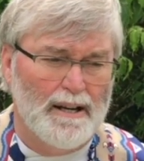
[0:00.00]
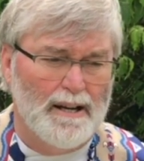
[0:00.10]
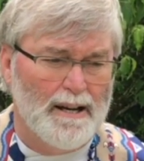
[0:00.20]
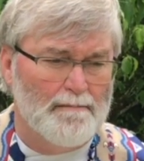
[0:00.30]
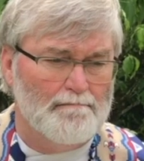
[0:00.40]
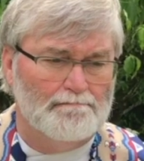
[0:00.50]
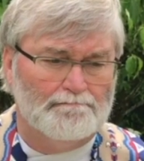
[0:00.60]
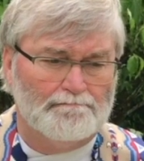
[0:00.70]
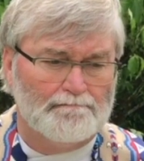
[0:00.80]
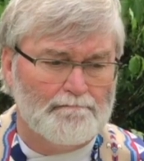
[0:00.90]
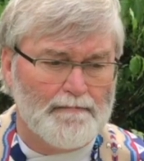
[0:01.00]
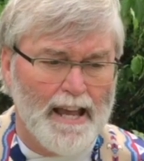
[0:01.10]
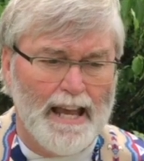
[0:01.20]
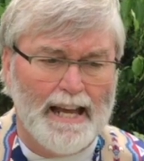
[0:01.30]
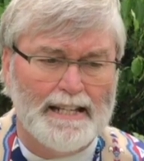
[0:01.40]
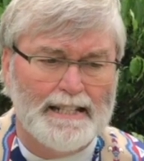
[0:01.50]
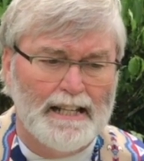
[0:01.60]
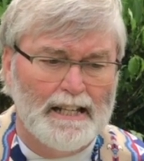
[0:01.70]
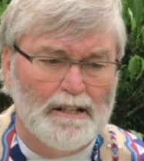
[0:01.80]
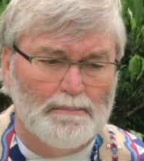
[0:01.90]

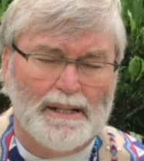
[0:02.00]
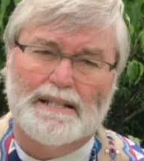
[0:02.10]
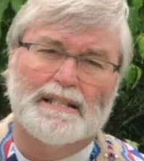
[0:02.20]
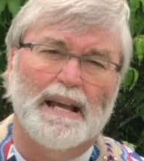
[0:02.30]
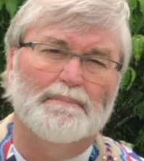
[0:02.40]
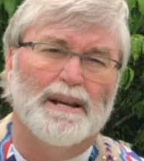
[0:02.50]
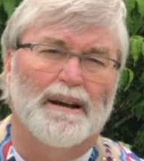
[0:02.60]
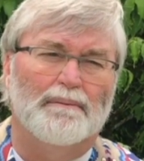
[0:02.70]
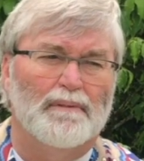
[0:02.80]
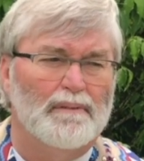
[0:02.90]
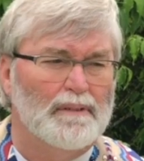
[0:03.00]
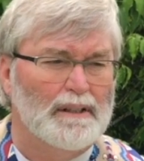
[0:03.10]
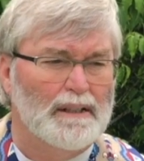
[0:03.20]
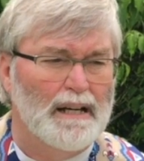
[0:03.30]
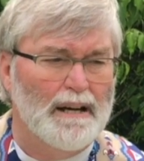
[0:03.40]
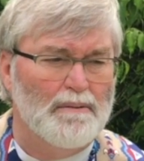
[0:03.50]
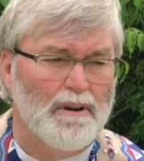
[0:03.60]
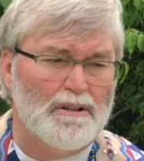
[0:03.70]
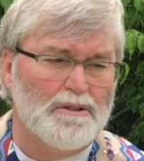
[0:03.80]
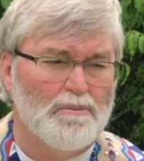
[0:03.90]
But at the same time, I
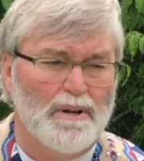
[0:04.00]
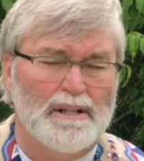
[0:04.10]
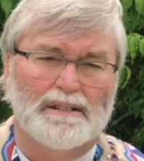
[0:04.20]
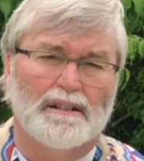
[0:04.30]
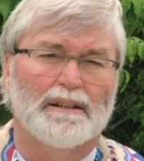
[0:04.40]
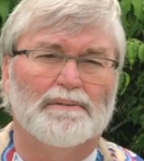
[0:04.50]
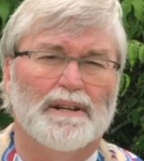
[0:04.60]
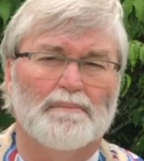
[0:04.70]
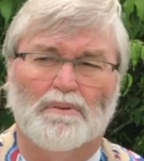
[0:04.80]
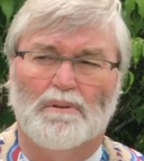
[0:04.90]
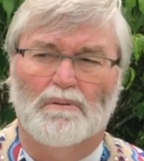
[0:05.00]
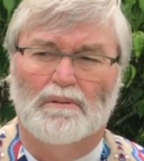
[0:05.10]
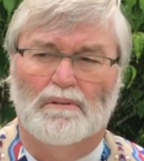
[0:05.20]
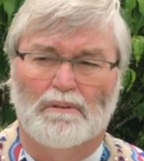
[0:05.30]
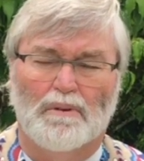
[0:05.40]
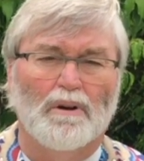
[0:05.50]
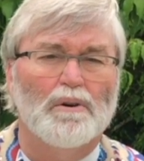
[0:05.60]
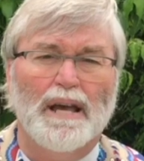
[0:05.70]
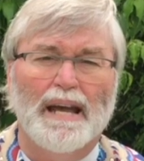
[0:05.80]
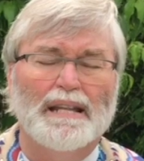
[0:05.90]
also wanted to lift up, well,
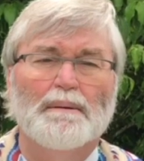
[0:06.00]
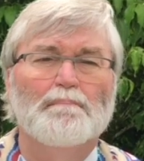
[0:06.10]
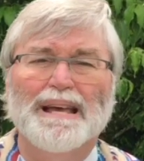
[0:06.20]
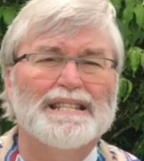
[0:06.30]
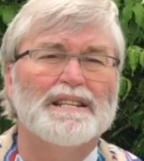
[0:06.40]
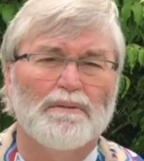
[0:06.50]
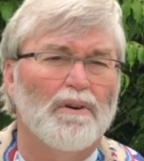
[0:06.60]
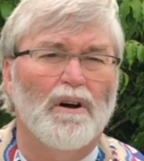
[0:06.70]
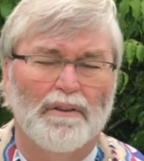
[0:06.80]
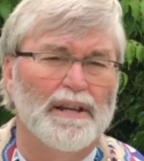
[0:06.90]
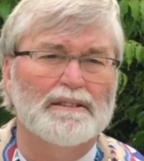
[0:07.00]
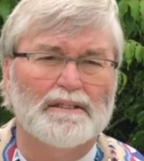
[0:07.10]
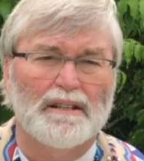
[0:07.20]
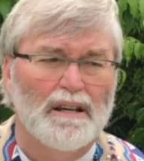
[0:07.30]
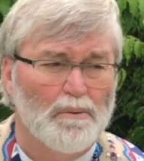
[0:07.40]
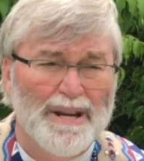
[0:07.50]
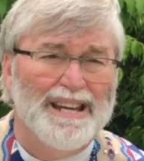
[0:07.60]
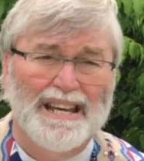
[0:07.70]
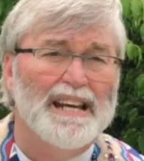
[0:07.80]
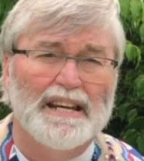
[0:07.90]
okay, in the midst of all this, we can
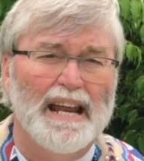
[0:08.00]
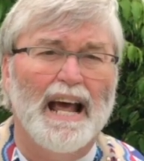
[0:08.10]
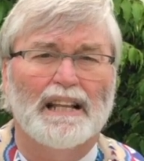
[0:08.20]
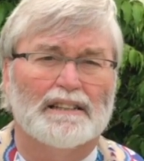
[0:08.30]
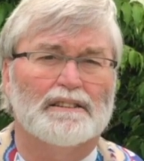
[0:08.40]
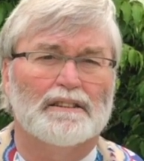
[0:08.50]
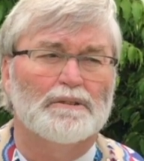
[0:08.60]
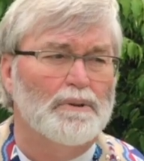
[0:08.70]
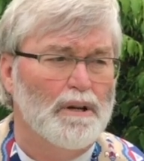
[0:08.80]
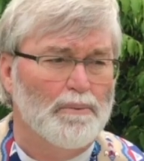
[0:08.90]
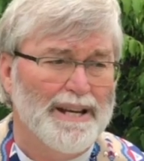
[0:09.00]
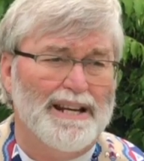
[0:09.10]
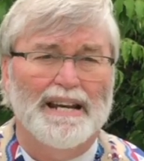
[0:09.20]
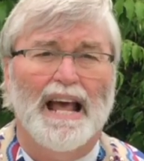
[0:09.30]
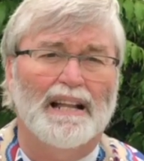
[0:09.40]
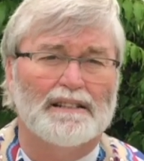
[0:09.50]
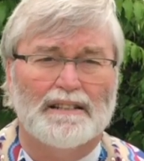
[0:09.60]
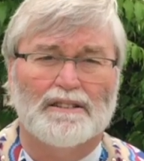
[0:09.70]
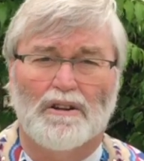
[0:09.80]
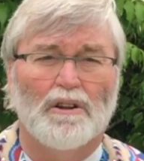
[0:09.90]
get analysis. We get
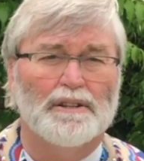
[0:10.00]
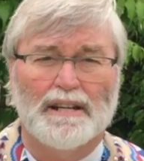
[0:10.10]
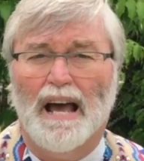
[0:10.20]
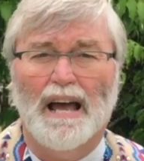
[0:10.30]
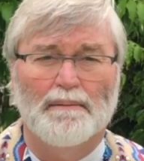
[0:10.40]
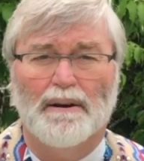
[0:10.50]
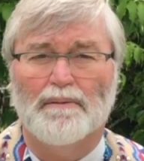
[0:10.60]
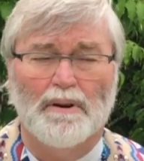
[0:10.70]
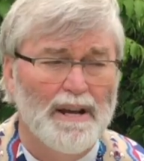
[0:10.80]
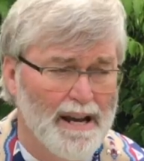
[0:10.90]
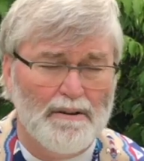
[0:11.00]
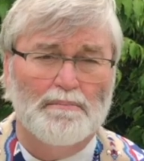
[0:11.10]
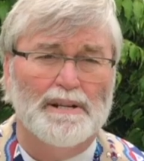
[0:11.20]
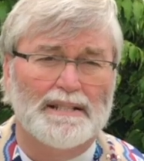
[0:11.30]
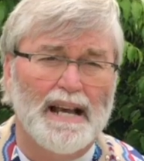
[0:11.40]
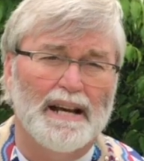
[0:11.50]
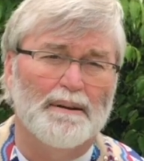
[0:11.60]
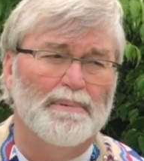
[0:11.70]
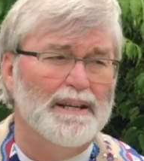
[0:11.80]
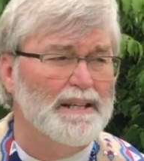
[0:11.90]
analysis all the time. Everybody's got an
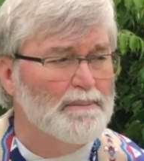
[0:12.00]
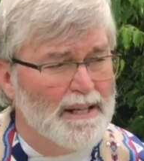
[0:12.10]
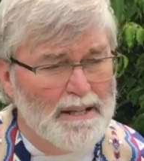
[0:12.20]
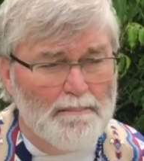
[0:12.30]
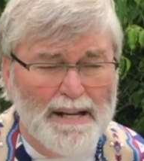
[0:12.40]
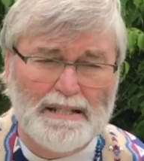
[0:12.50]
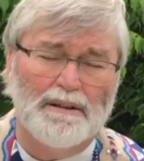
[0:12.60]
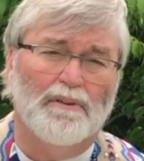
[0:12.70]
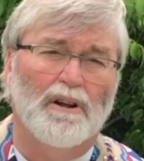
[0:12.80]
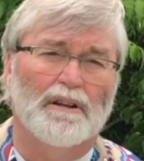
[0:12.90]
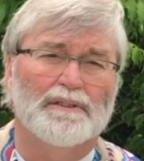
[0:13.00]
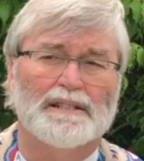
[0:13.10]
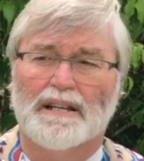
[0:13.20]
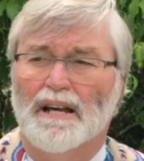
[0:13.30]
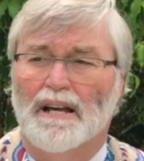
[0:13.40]
opinion. But in the midst of all of this,